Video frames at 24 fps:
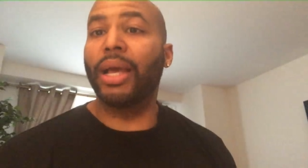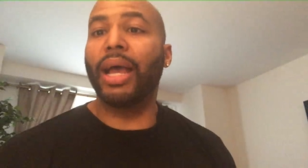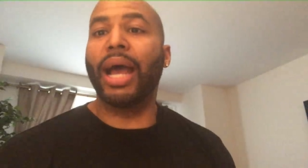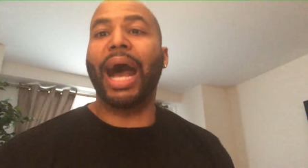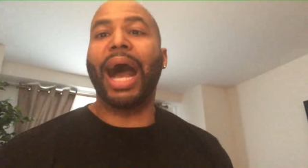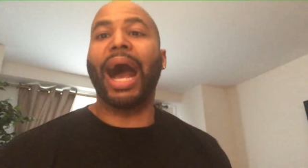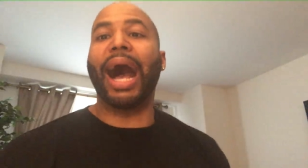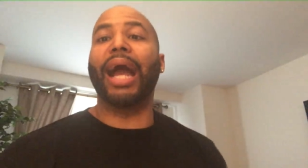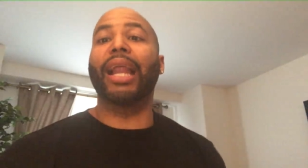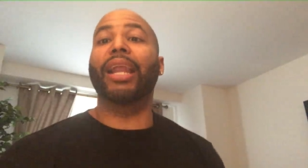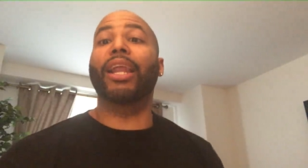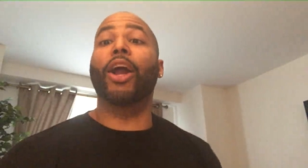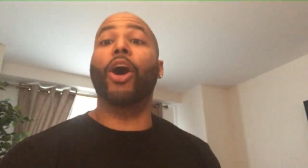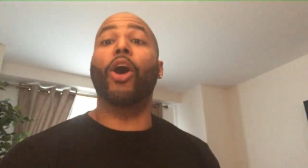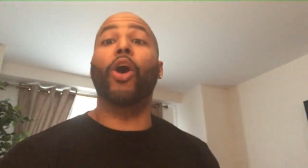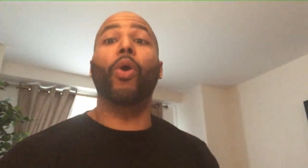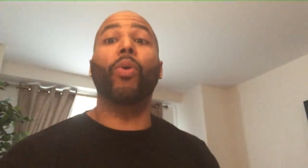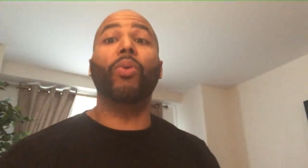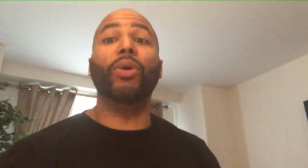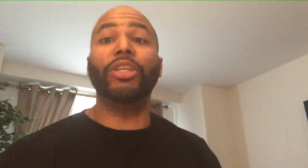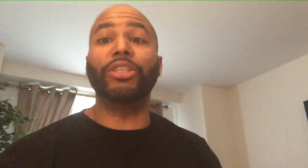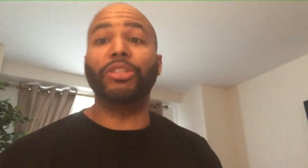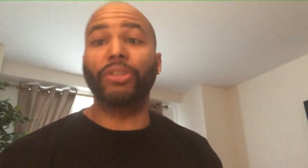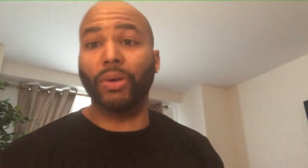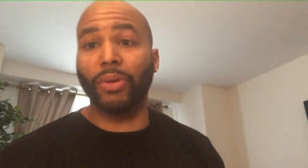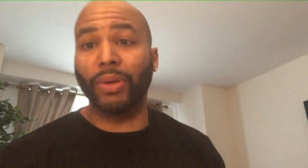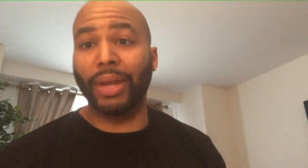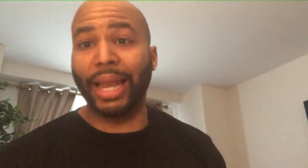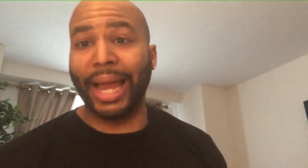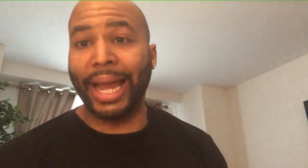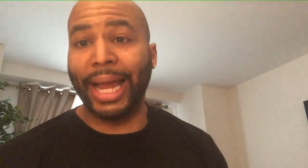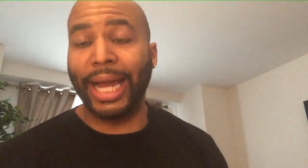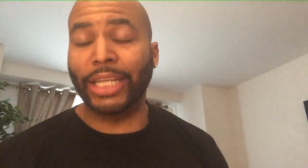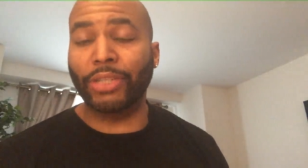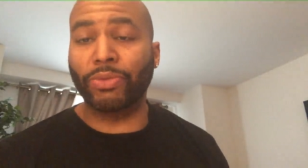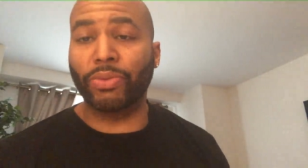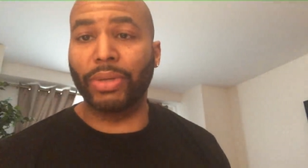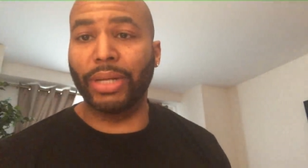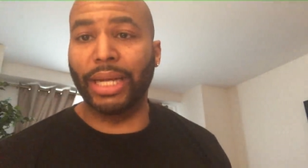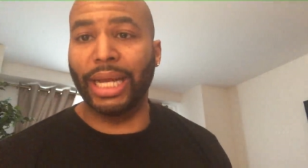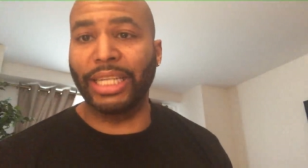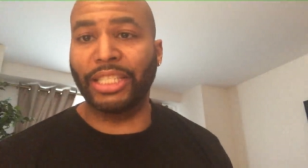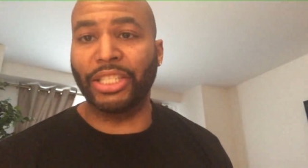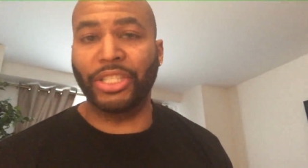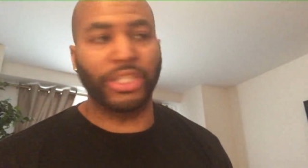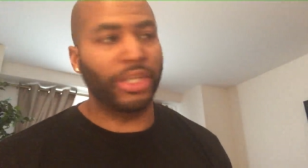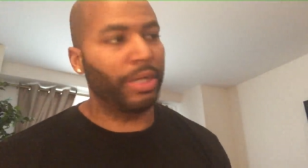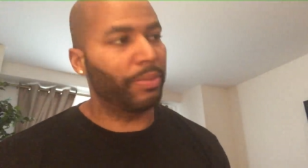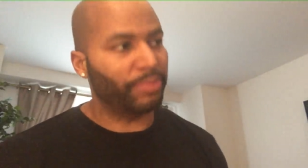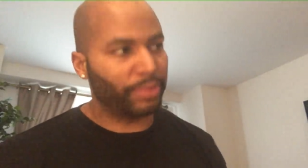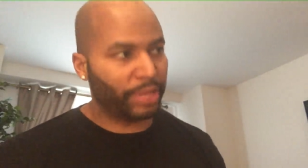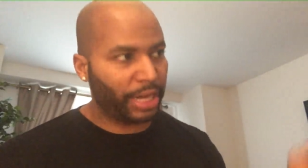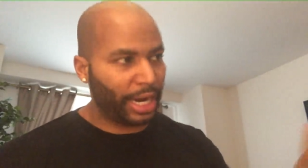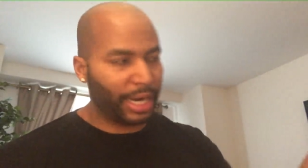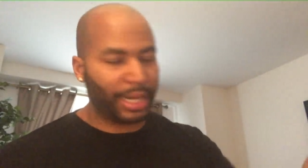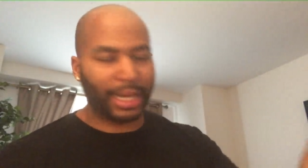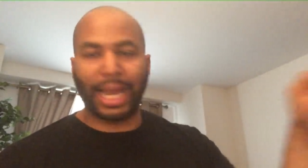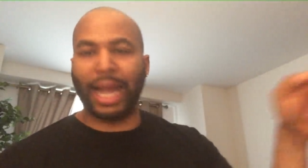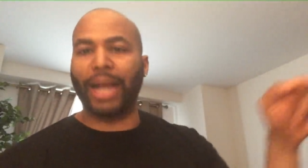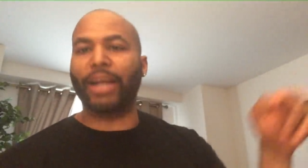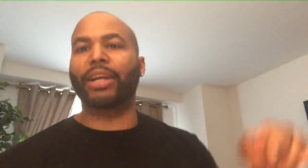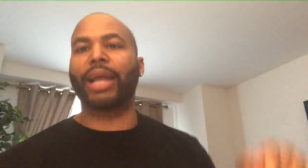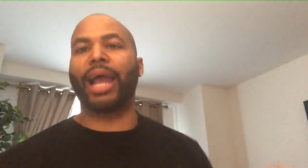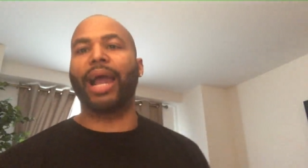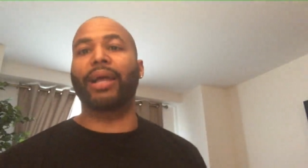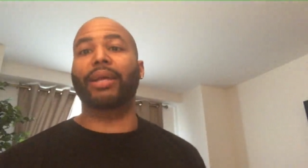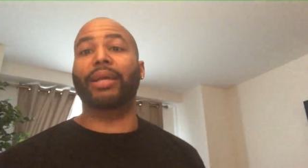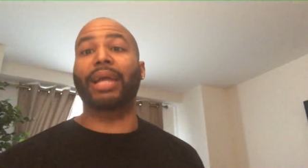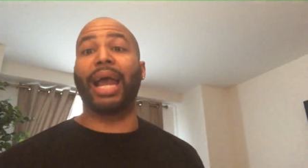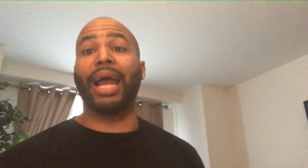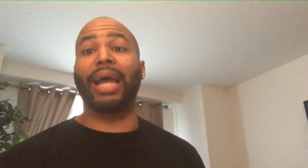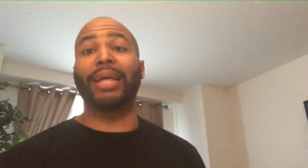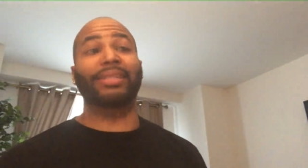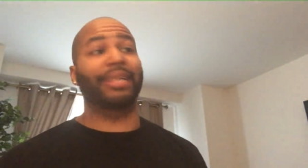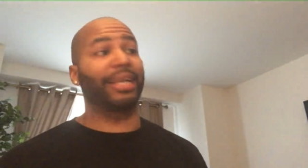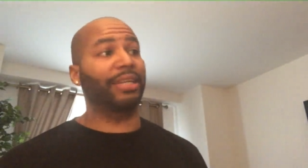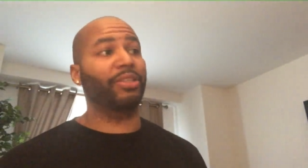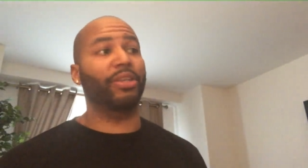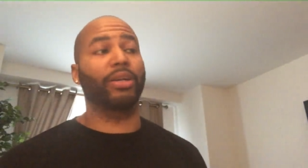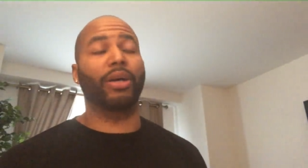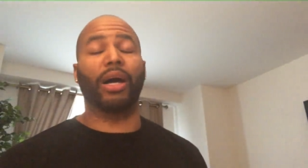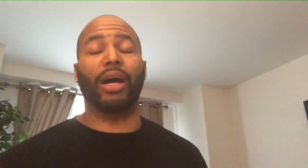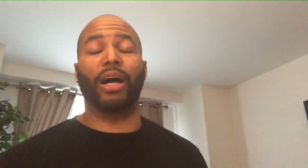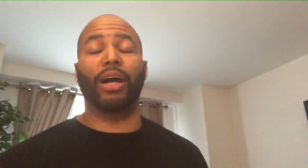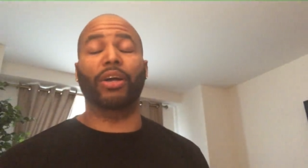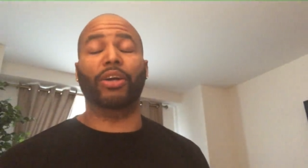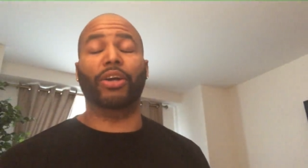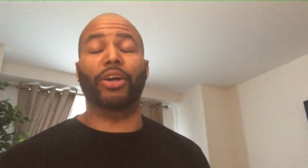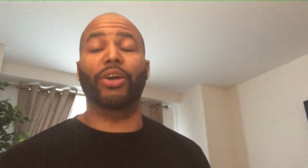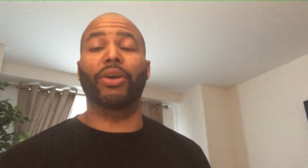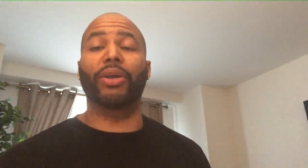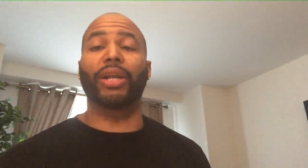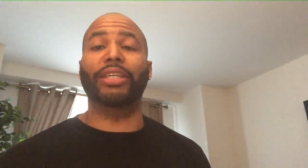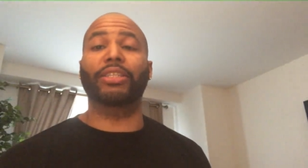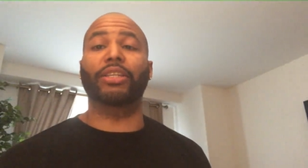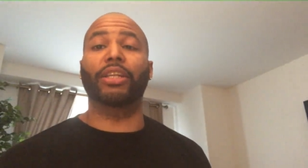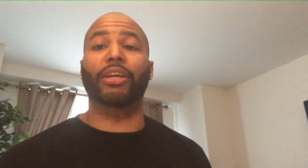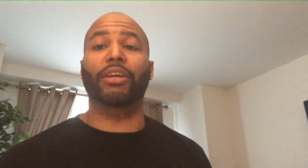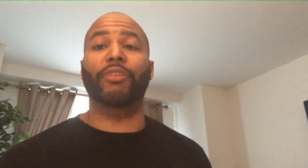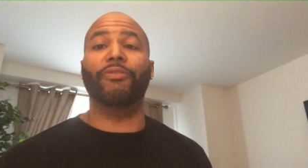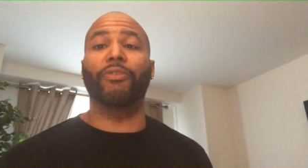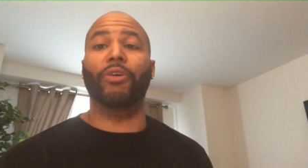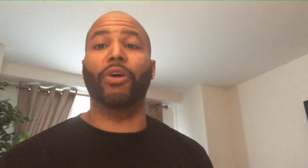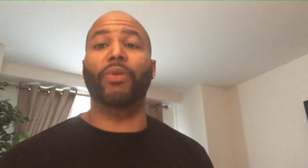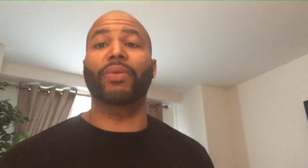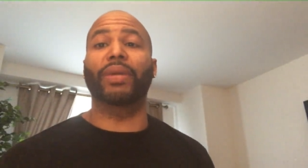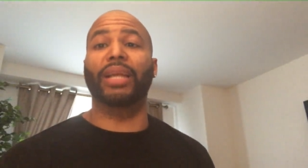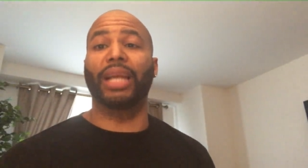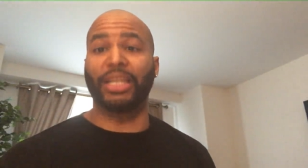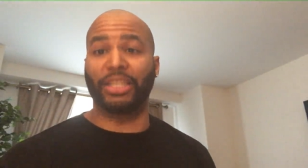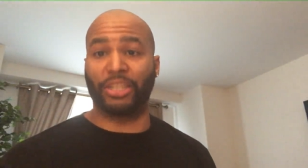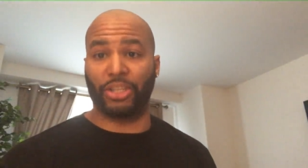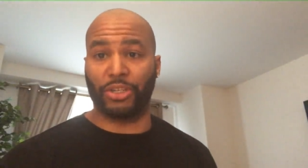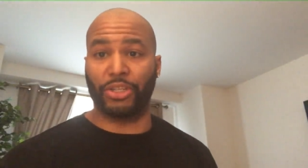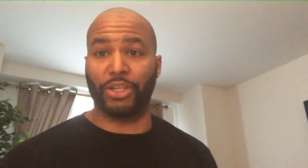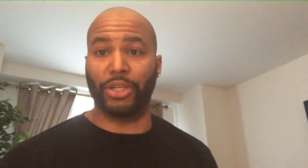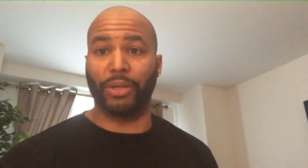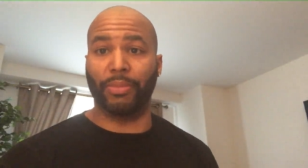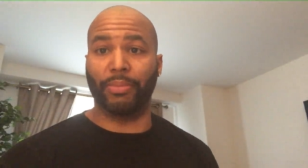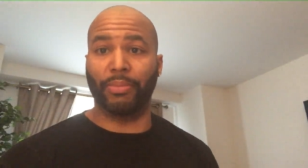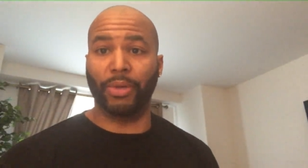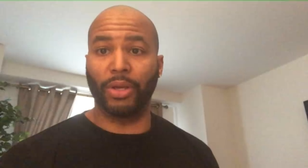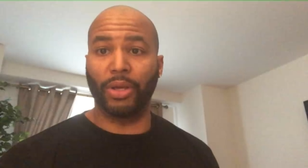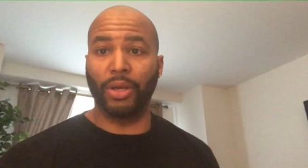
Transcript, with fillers: How long was your last relationship? G guys, that's a uh, girl that's looking for a relationship.